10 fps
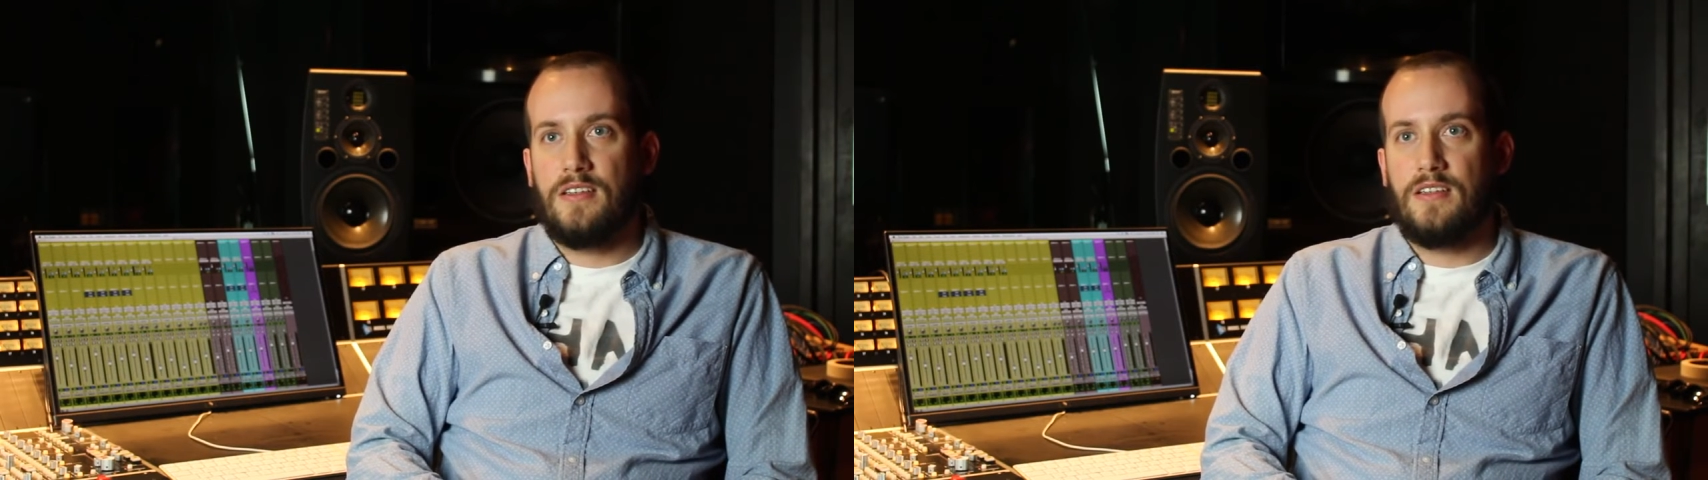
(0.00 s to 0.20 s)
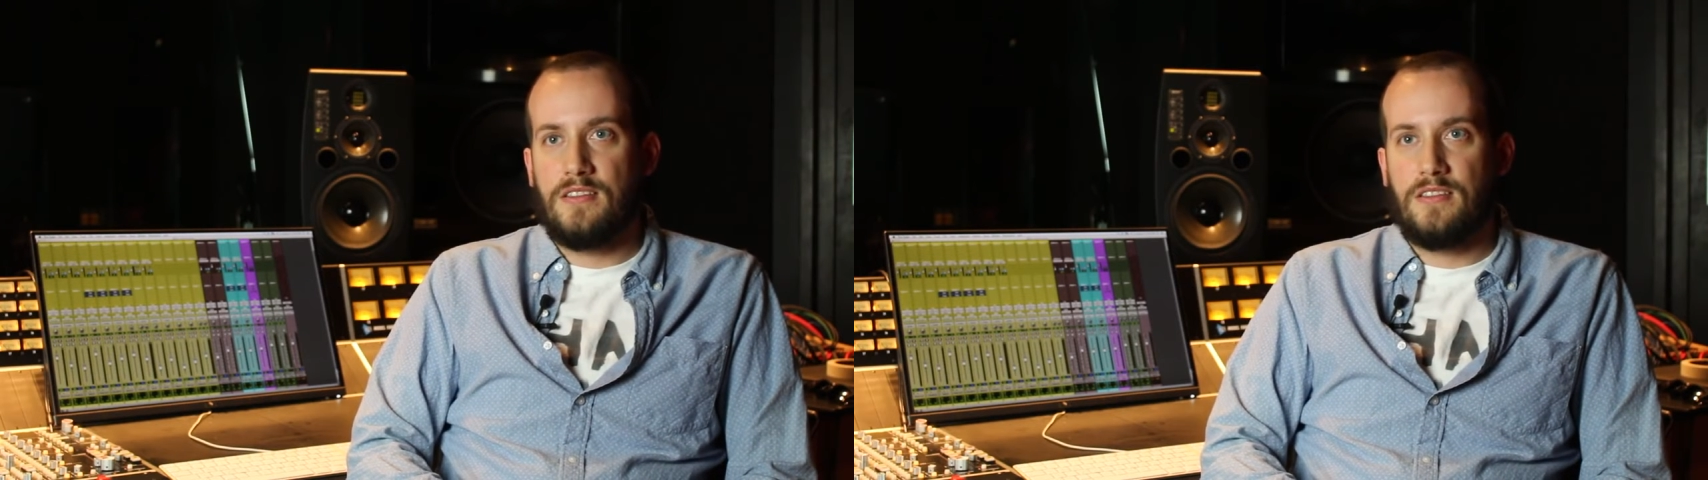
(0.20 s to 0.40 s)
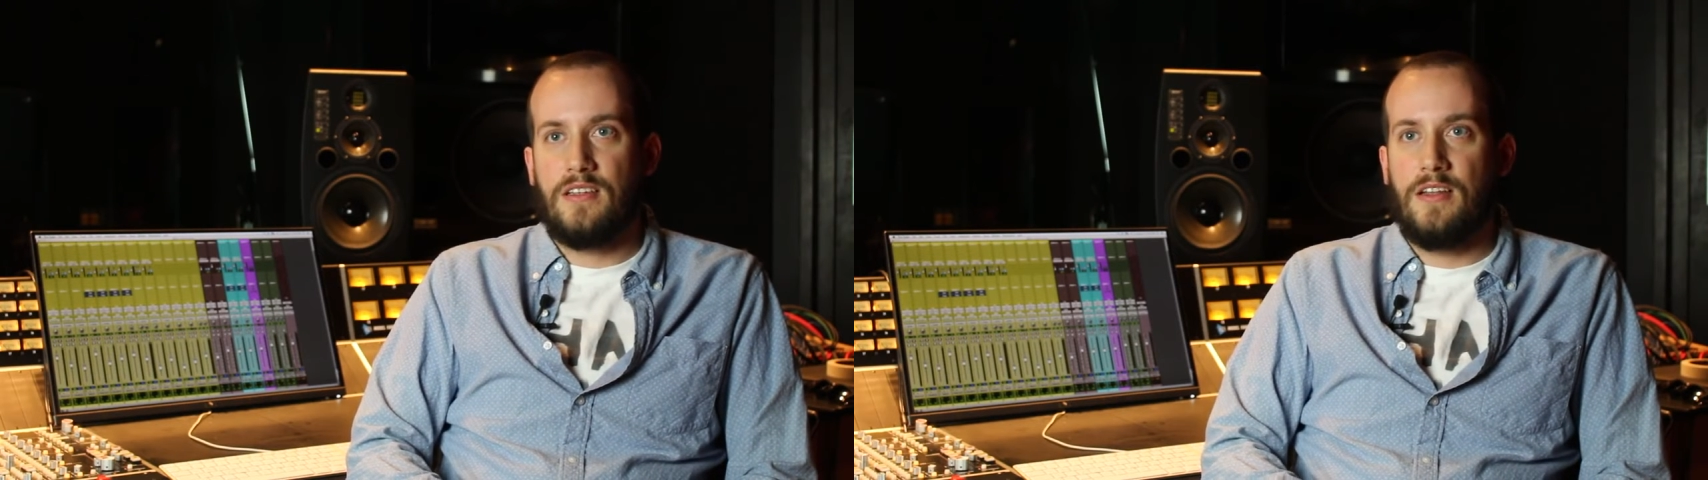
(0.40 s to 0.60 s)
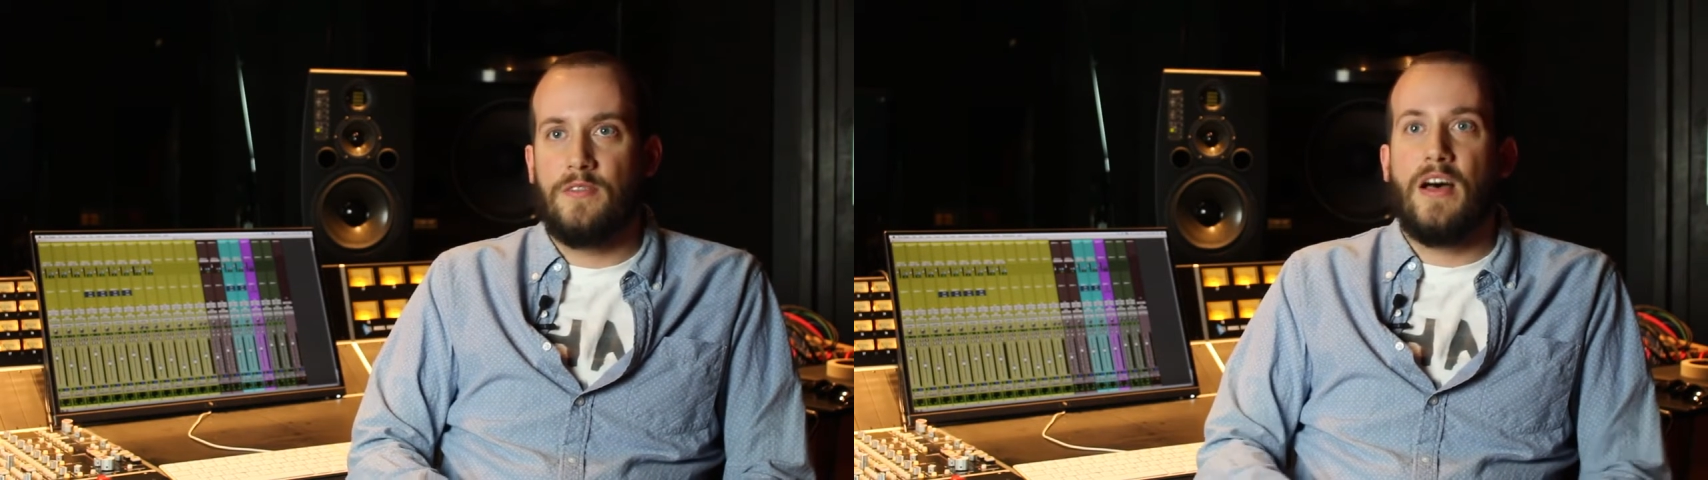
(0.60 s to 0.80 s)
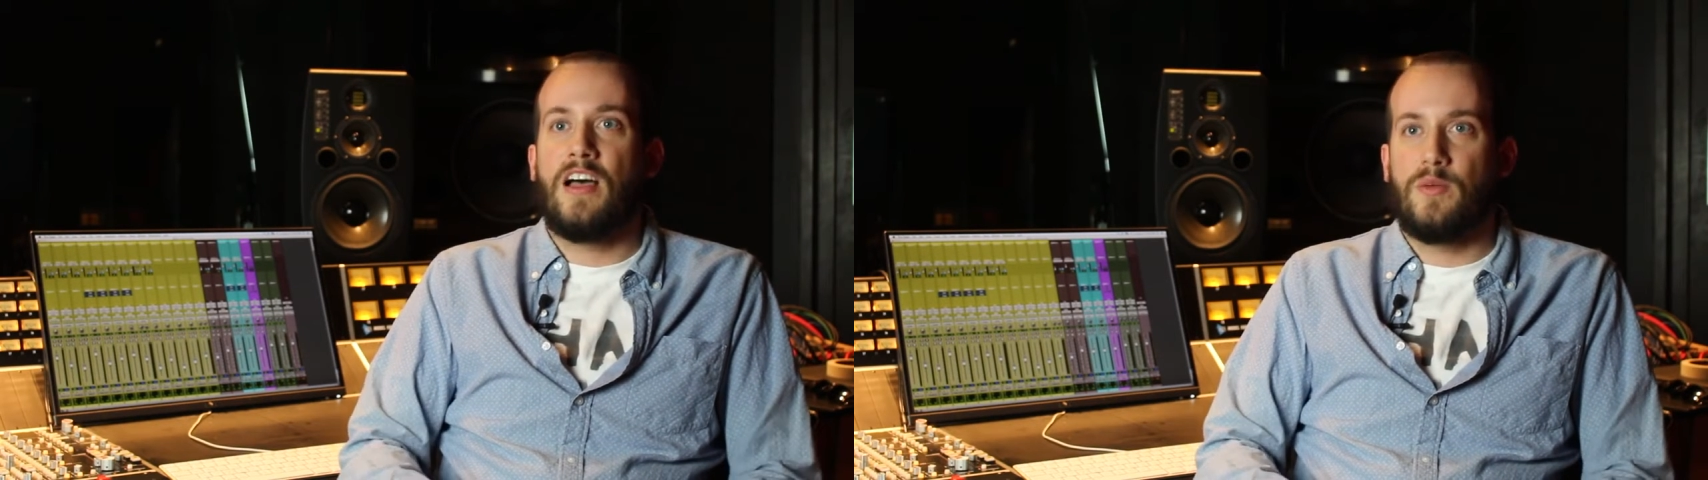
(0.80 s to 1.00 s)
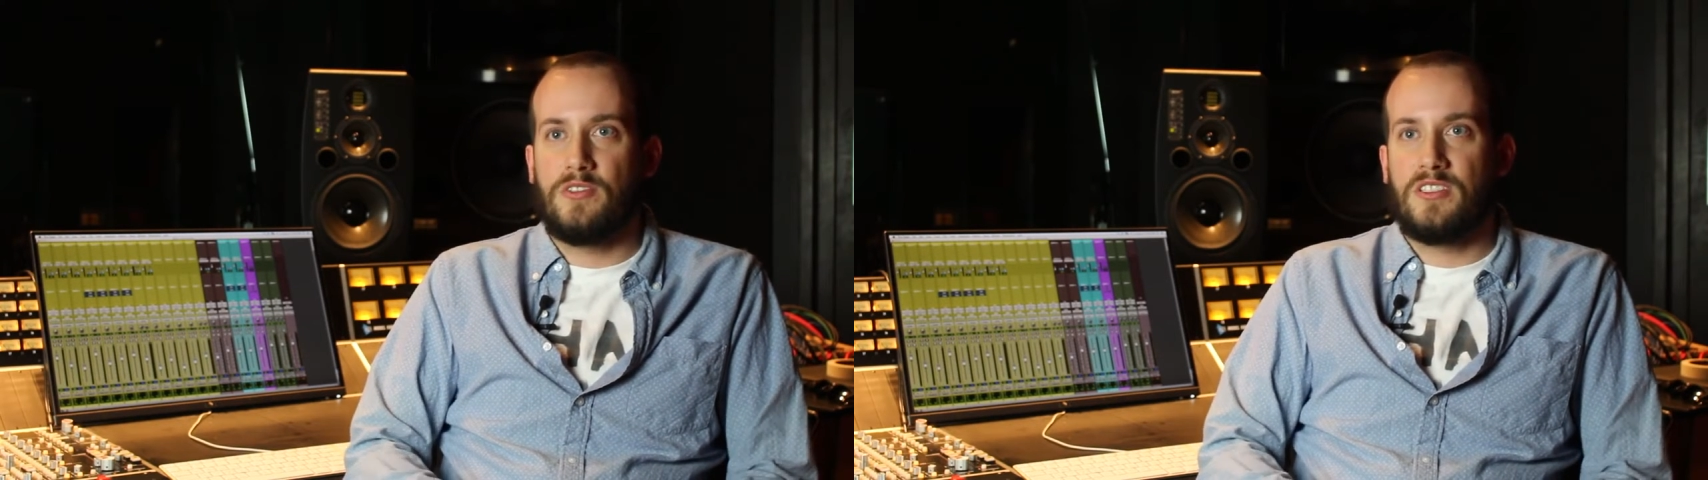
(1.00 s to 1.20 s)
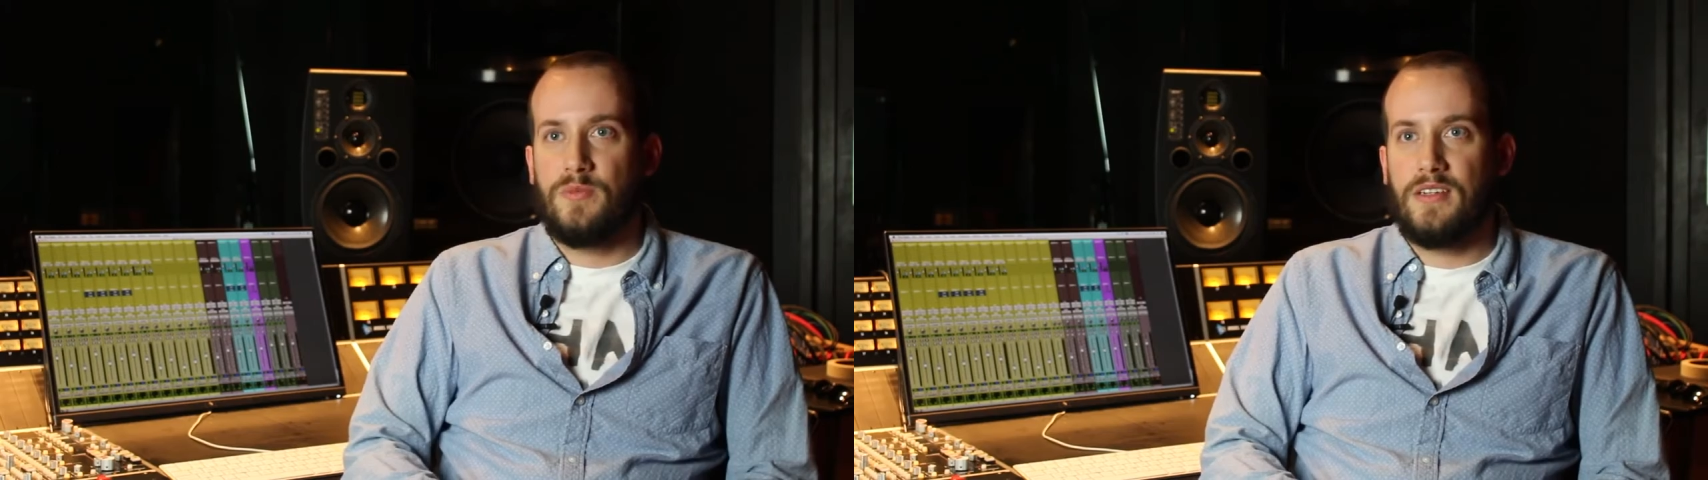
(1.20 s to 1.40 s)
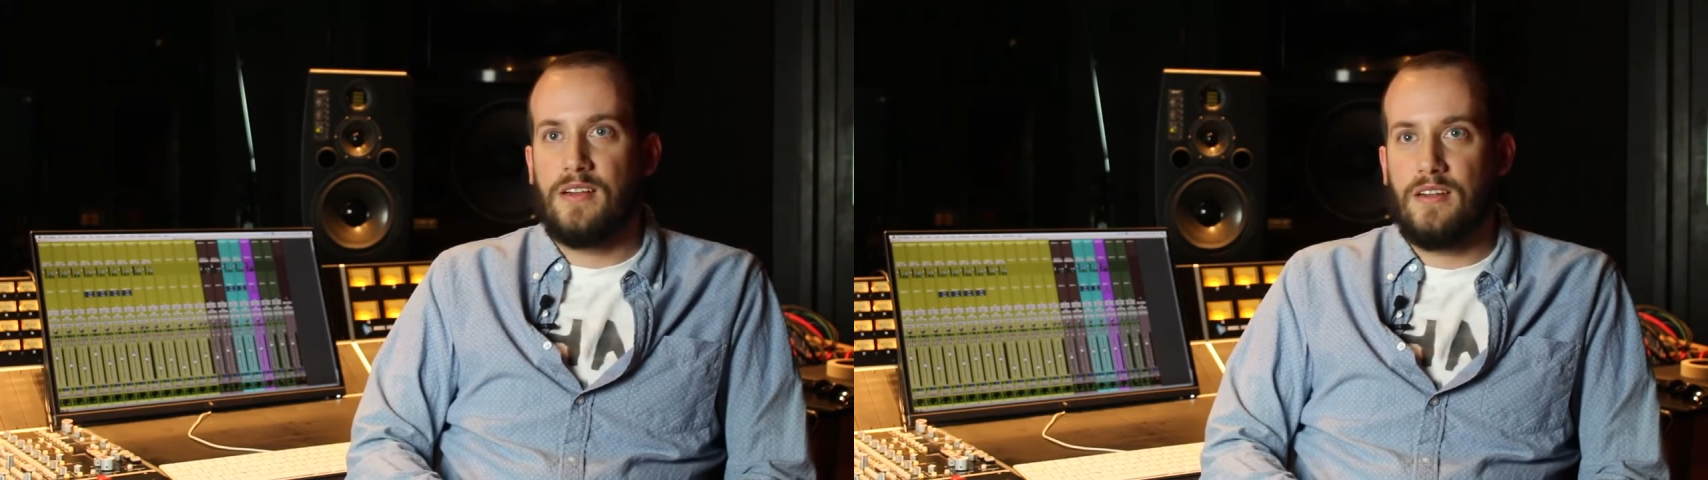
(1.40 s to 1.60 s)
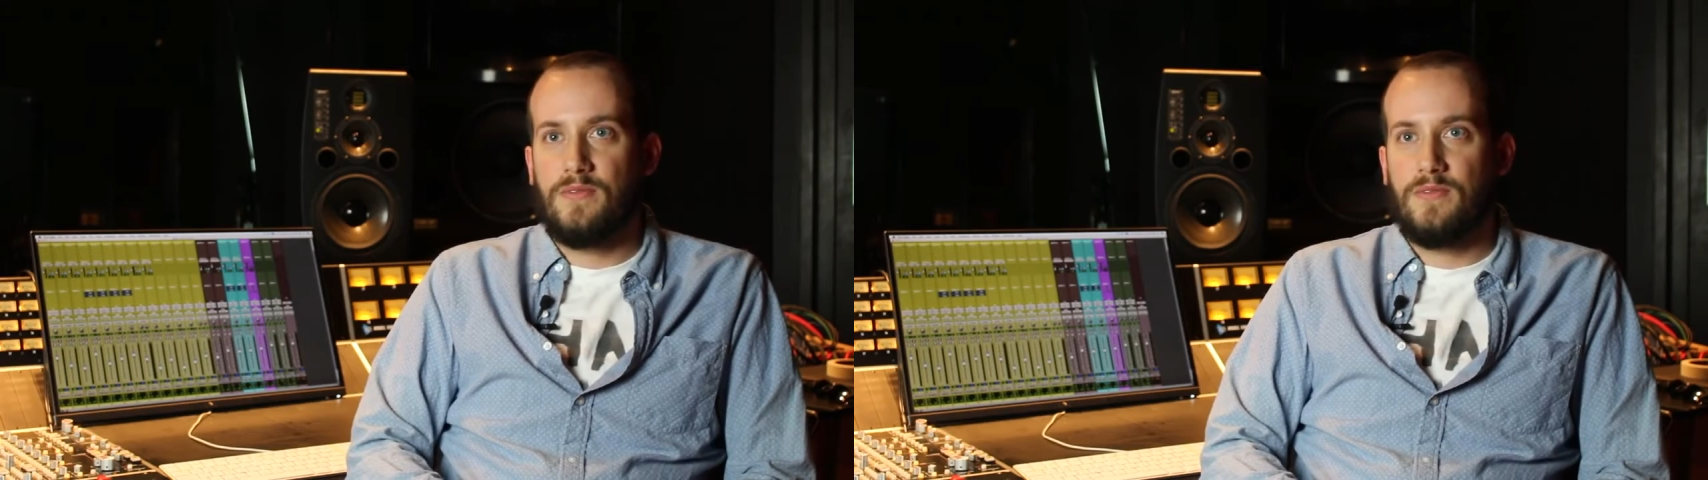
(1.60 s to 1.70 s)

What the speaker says: it's invaluable to me.